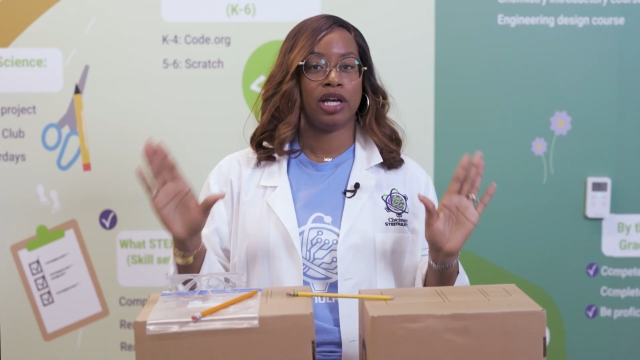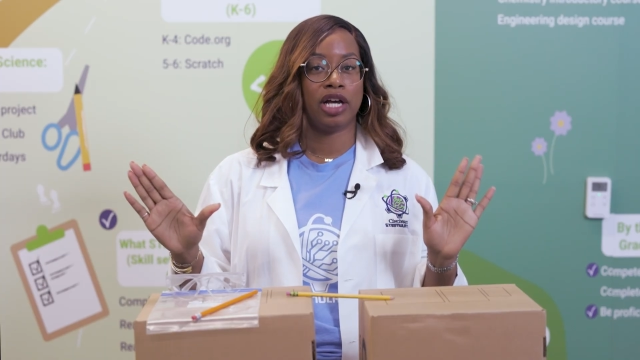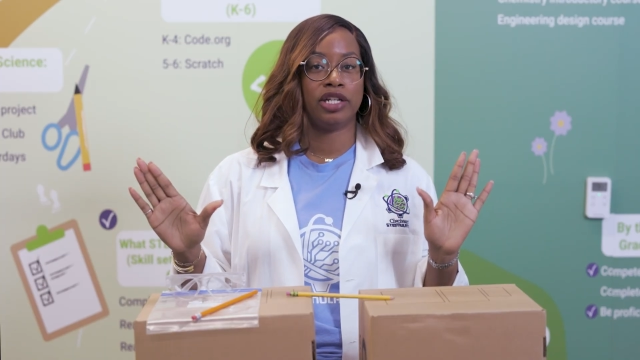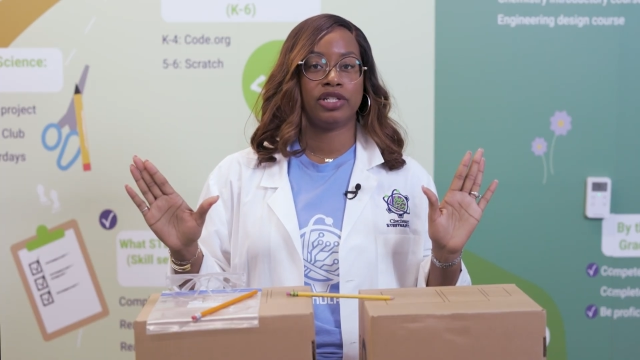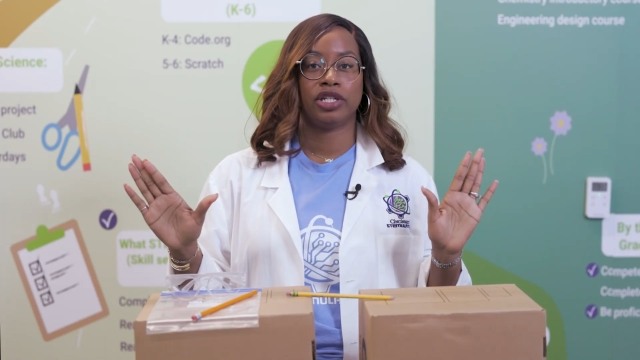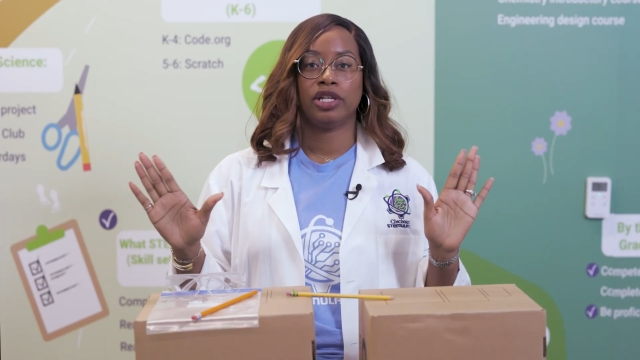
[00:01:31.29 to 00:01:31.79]

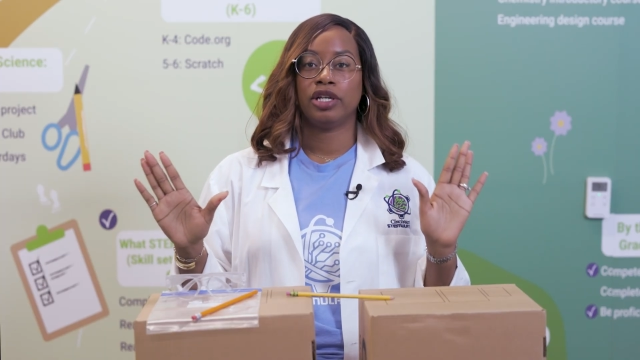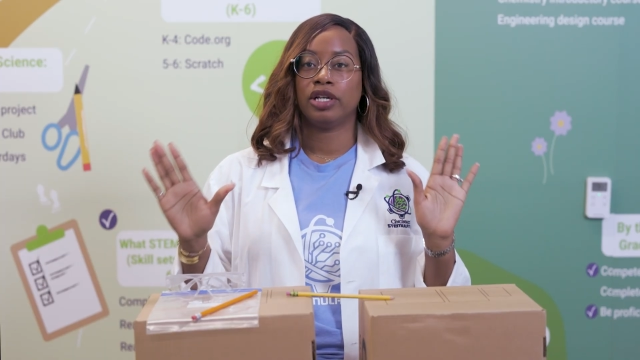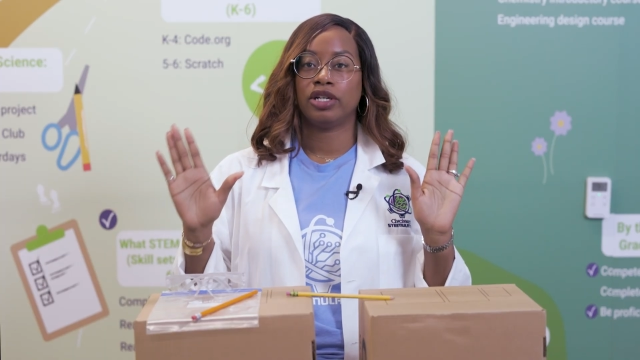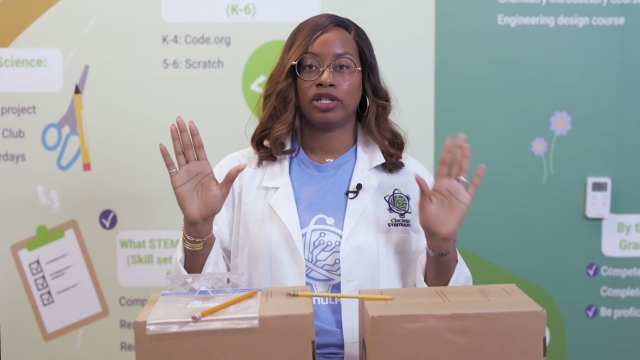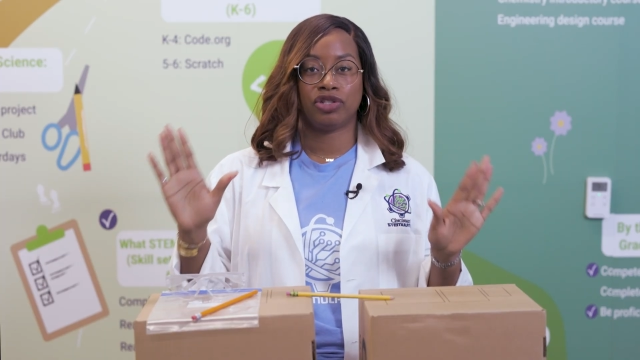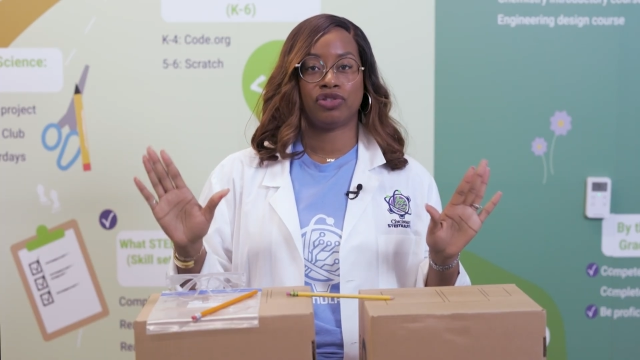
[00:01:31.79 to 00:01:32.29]
cut
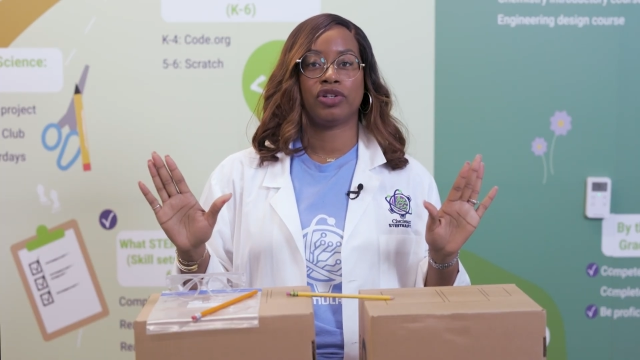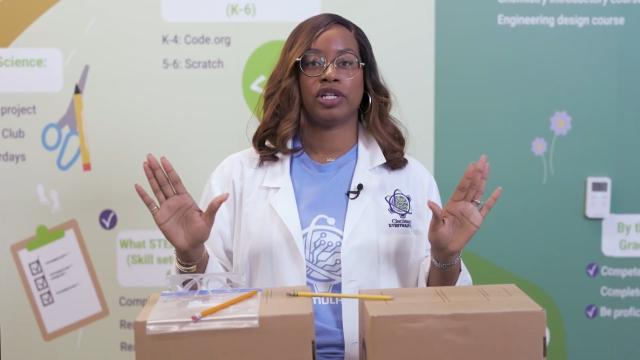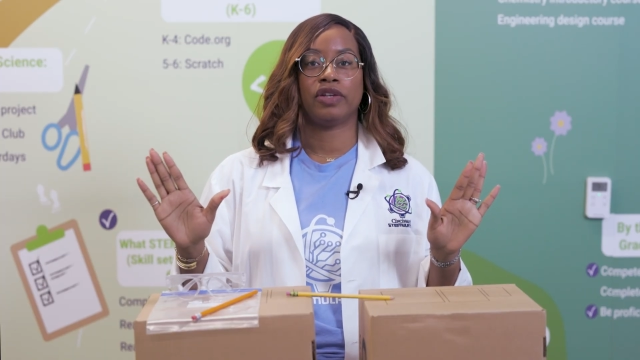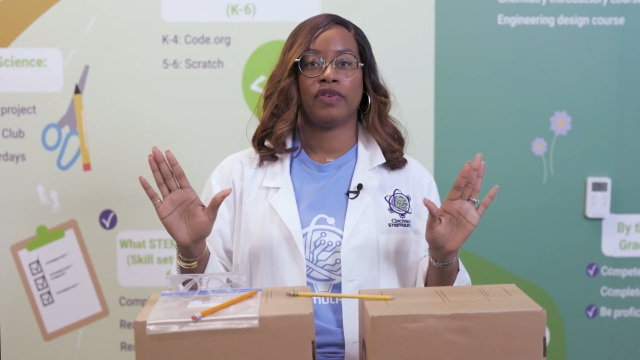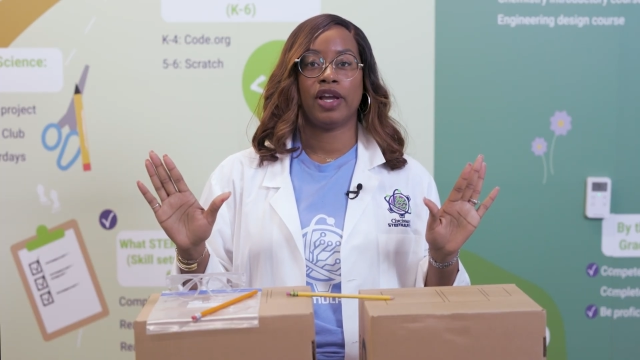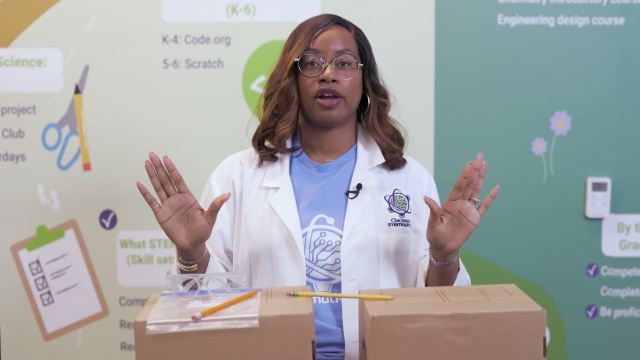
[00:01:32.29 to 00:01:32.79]
a
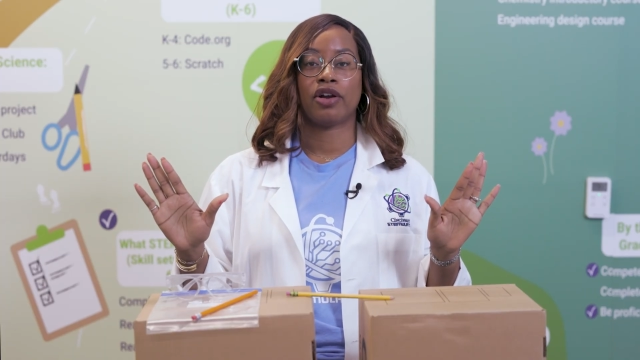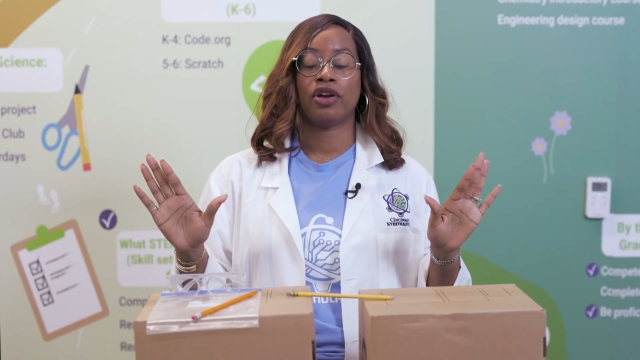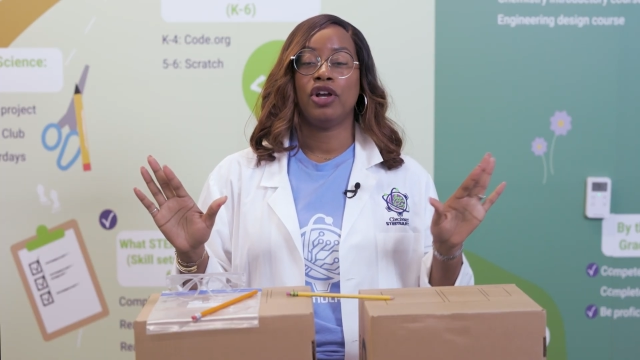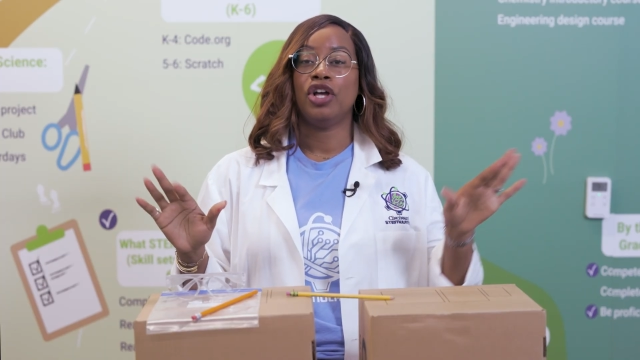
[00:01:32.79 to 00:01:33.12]
strand of hair.